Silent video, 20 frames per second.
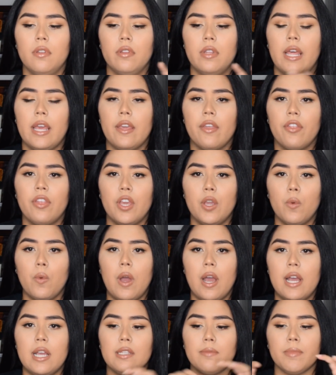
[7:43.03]
Like
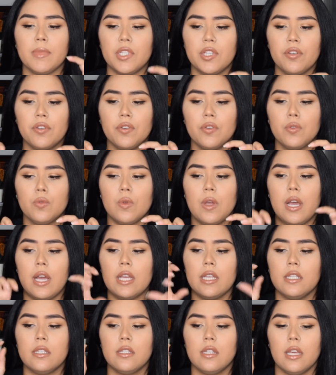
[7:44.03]
thing-wise,
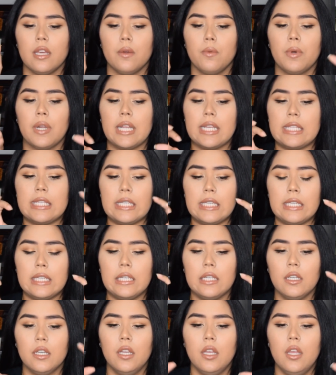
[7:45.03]
material-wise, like what I
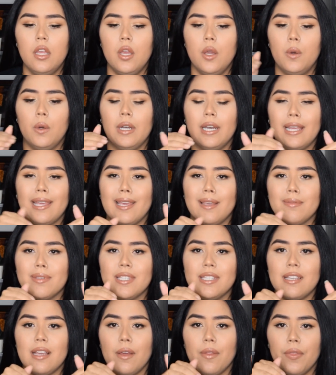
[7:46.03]
did when it came
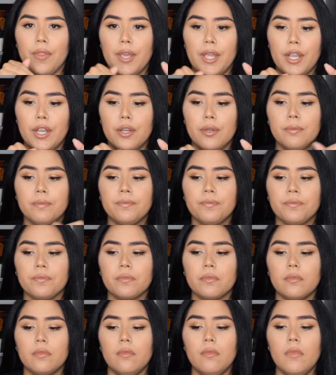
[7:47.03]
to down there.
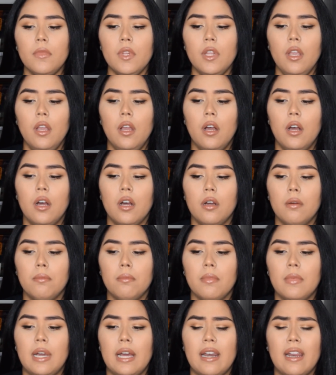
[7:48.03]

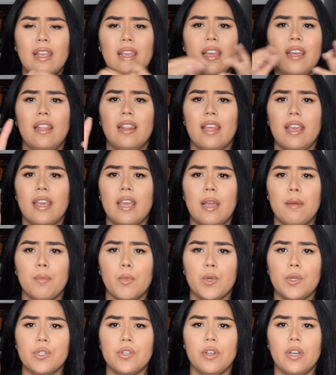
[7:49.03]
I didn't get like
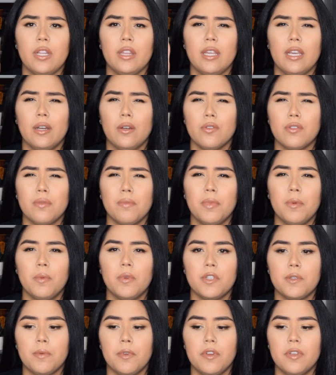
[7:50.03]
hemorrhoids or anything. I know some people
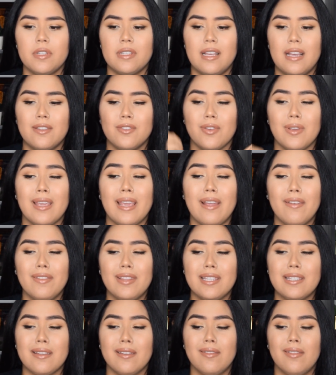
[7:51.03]
experience that, so I can't
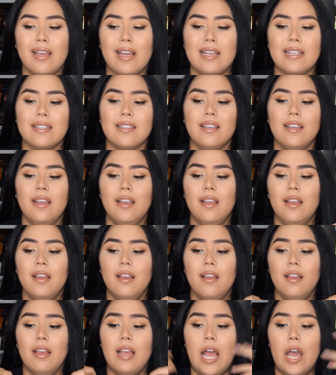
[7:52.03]
really tell you guys
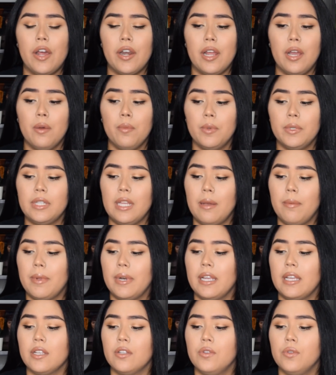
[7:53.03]
how to help with that, but
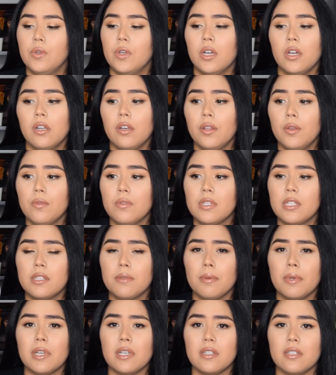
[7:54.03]
I guess you could use this
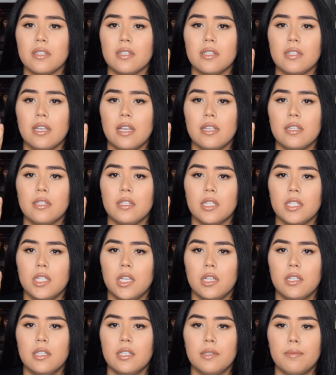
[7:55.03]
because it says the
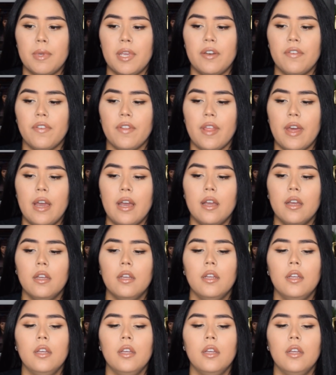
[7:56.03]
tux is made for that.